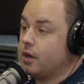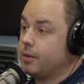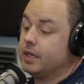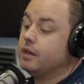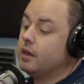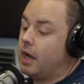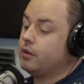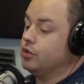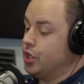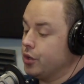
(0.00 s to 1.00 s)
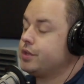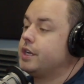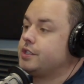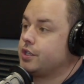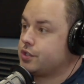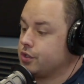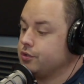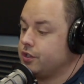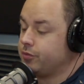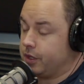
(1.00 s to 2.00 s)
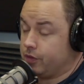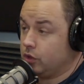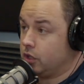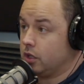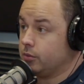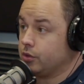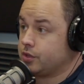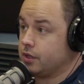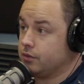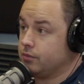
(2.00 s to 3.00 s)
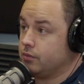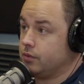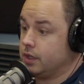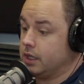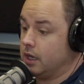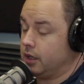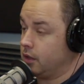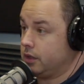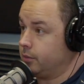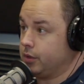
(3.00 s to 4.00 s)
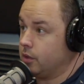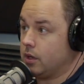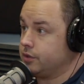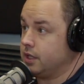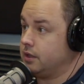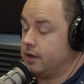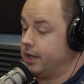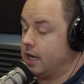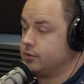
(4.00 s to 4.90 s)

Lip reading: I mean, I don't know that it's exclusive, but if you look on most of the like blowout David Adams,